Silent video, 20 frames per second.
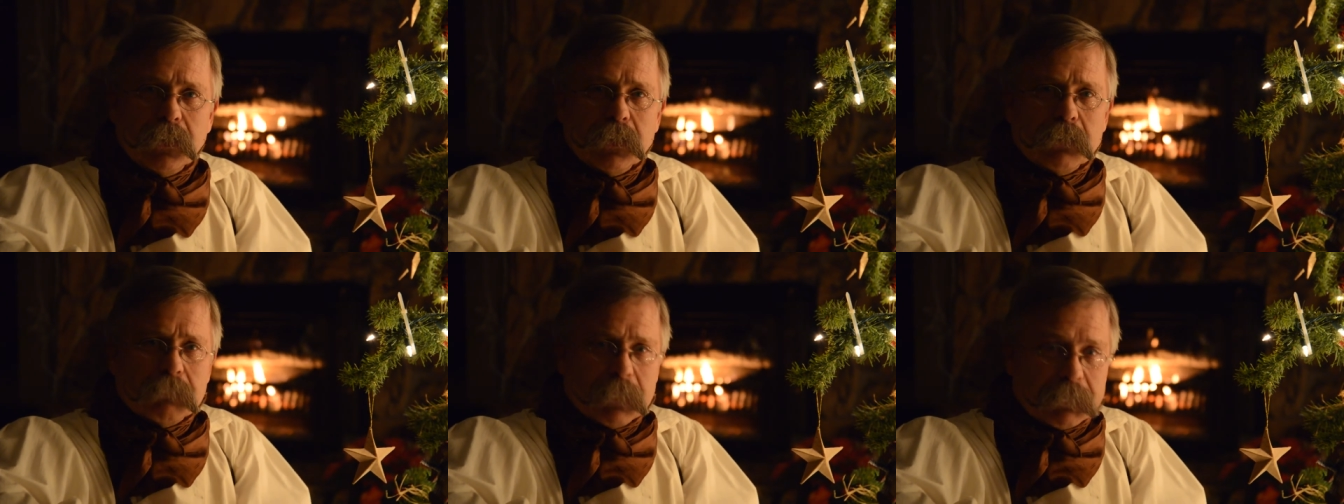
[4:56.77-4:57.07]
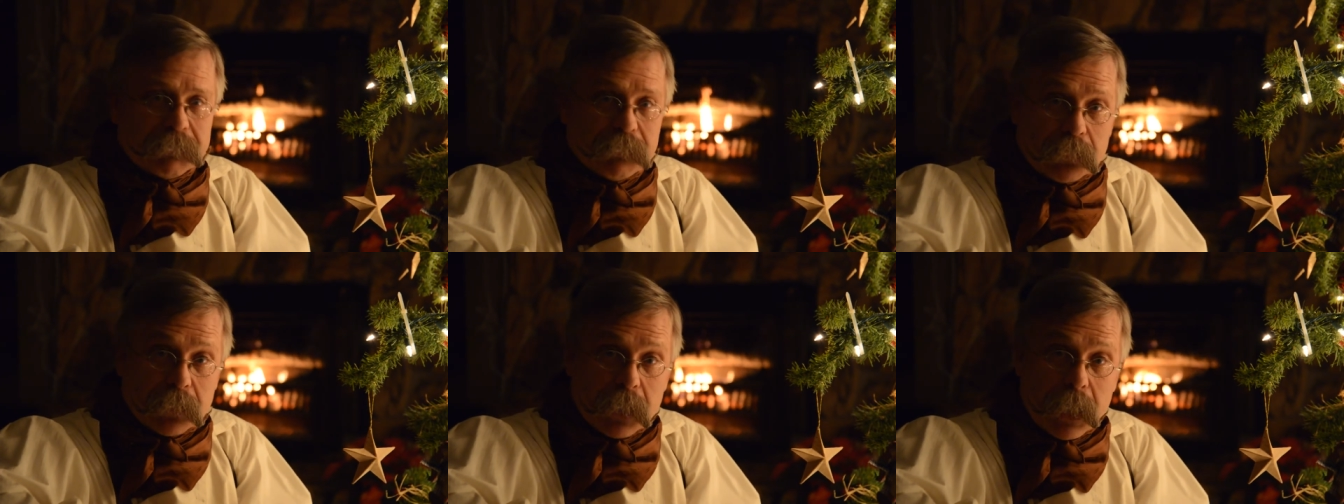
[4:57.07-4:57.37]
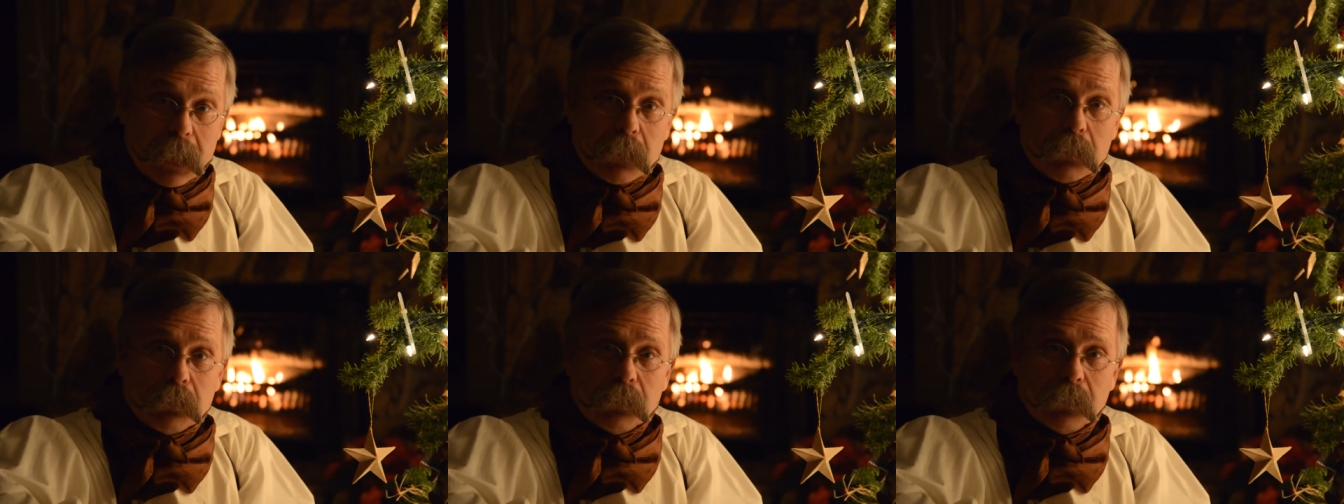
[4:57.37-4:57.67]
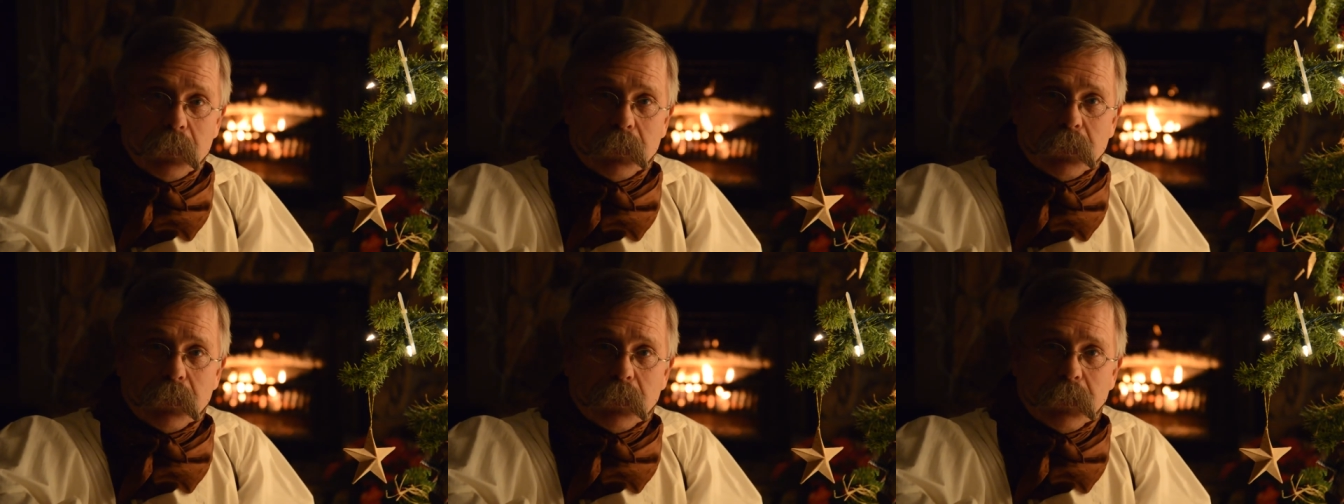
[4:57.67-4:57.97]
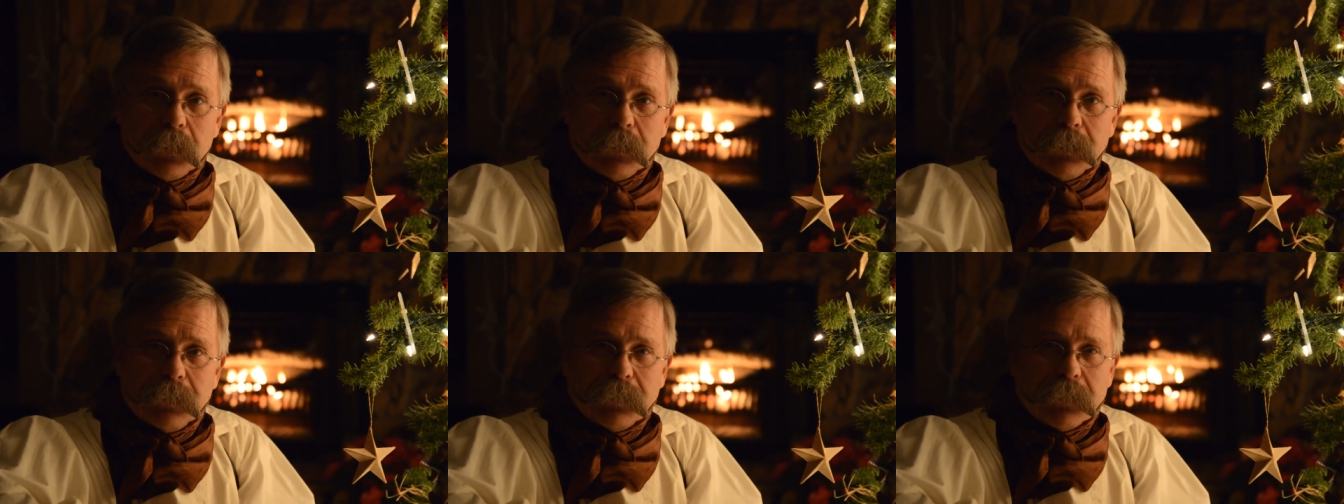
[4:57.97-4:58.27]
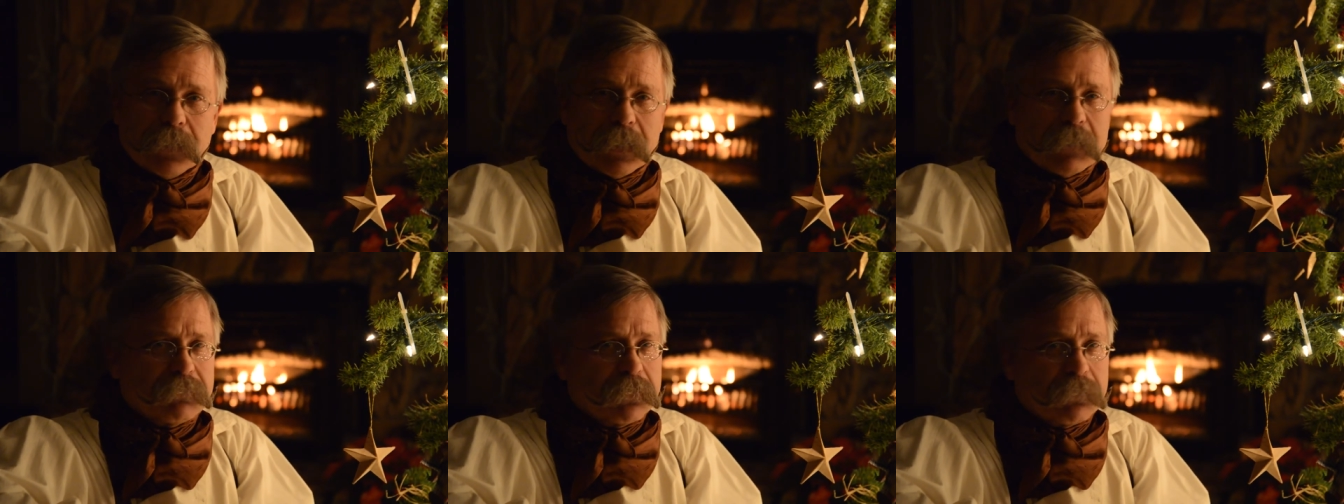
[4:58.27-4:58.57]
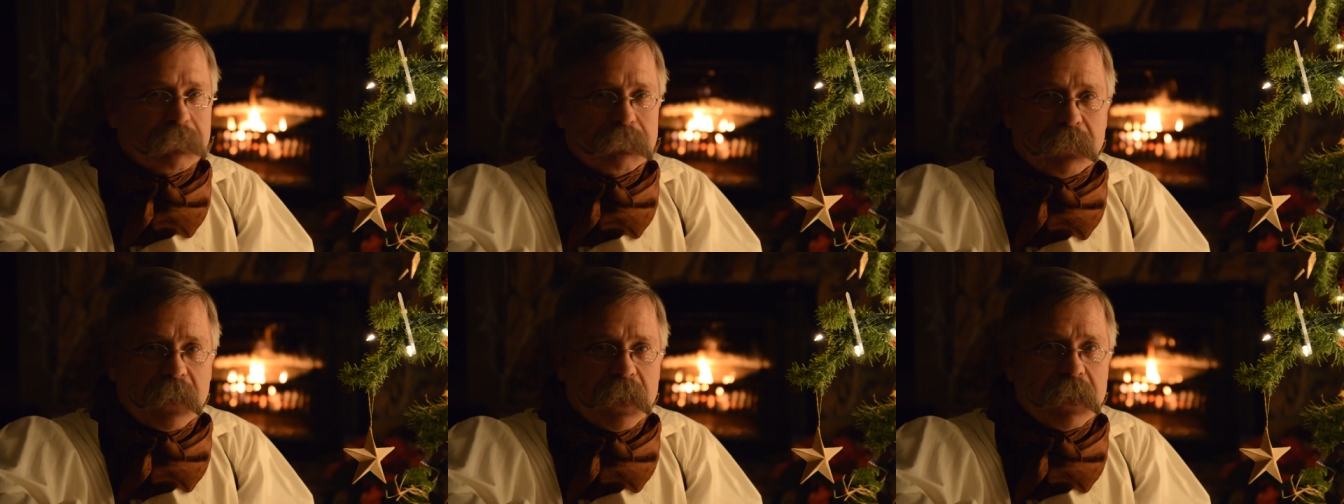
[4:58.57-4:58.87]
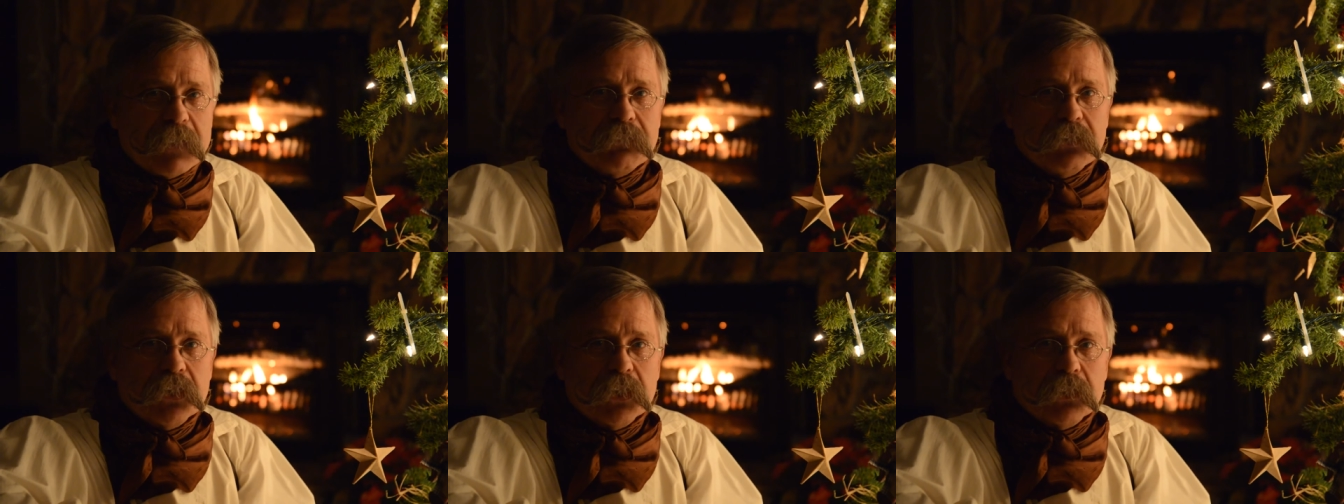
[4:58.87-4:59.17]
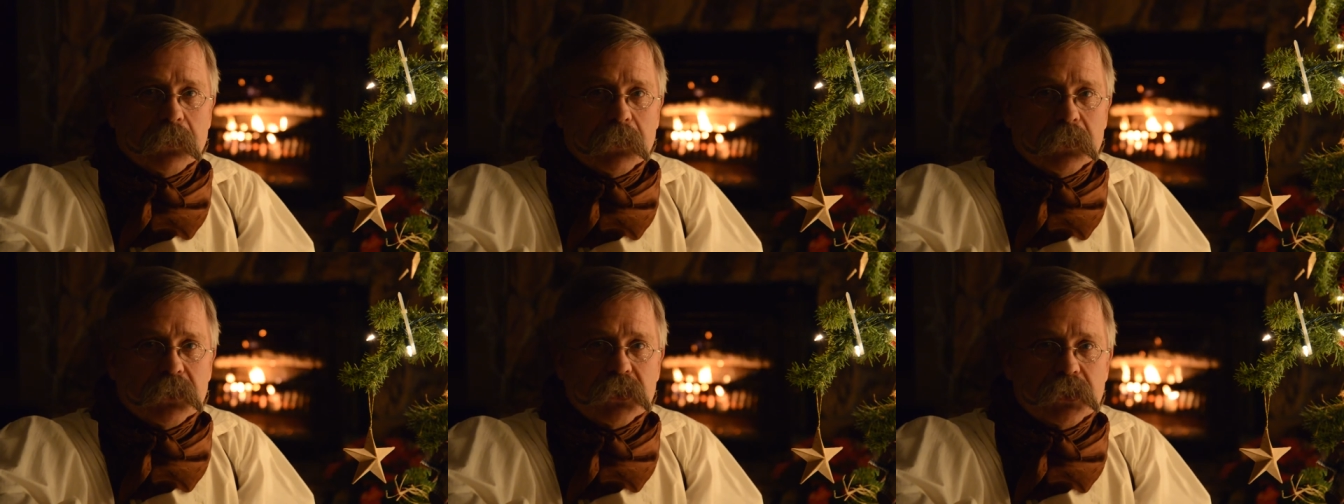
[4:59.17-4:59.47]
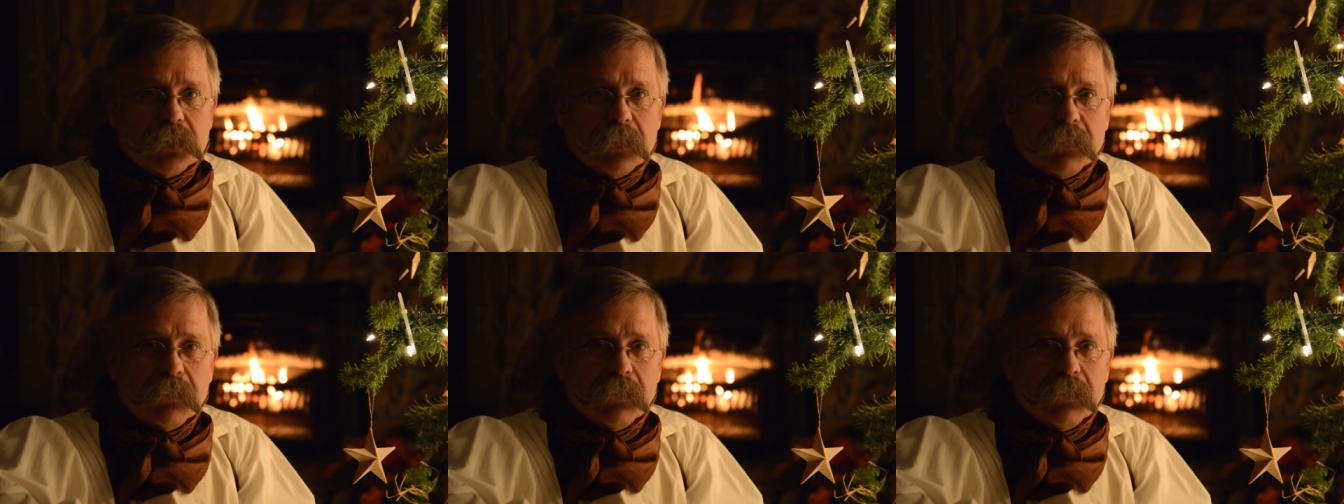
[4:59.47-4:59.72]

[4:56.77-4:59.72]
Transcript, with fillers: But for now, after five years,